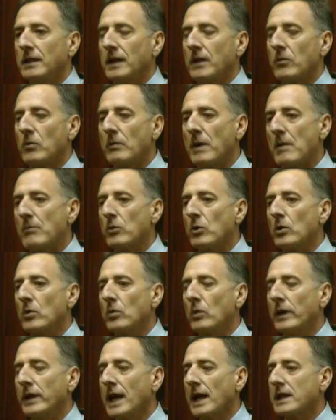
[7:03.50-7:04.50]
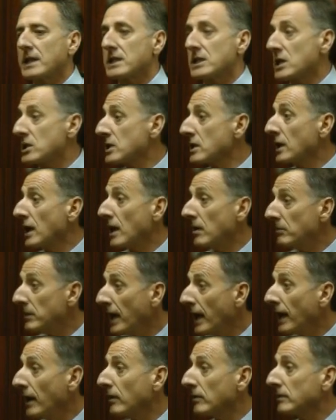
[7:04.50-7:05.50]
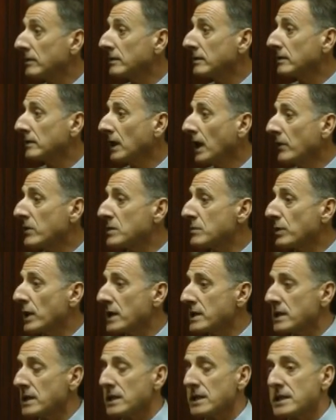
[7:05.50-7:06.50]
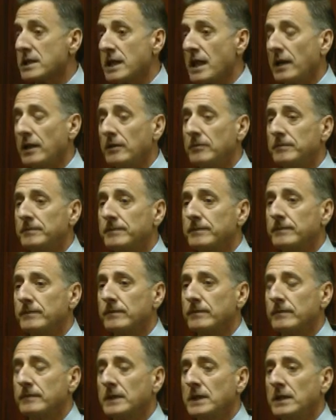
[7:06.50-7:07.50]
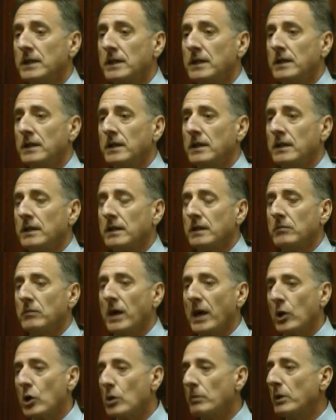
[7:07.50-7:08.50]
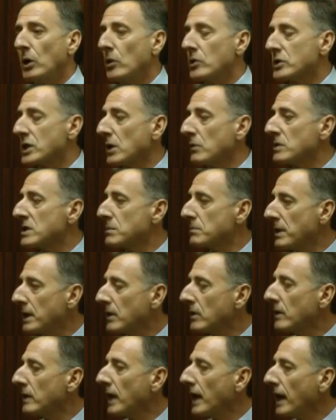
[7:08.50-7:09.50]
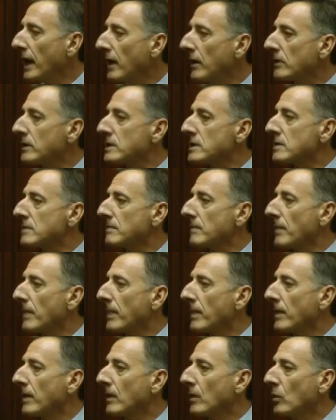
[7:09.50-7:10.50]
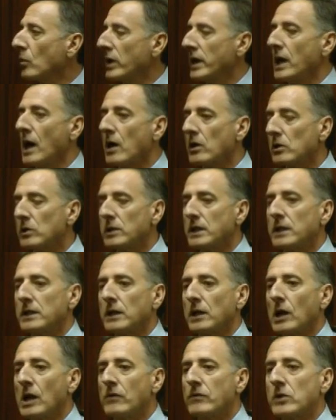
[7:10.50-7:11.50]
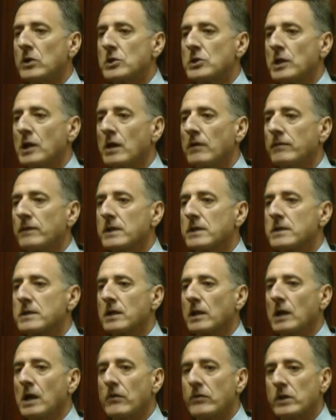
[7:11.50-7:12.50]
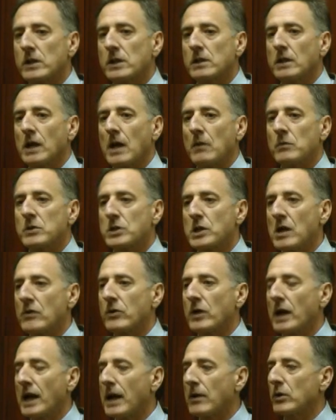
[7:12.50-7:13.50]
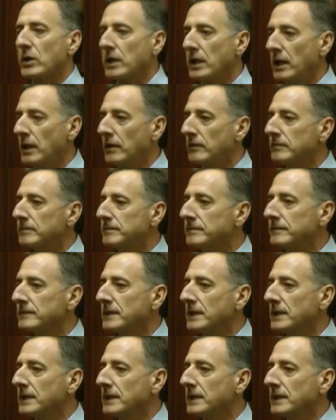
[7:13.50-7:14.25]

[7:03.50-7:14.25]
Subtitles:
I remember when that decision came down, I was president of the Senate. Michael Bohosky was Speaker of the House. We huddled in the governor's office. The governor at the time was Governor Howard Dean.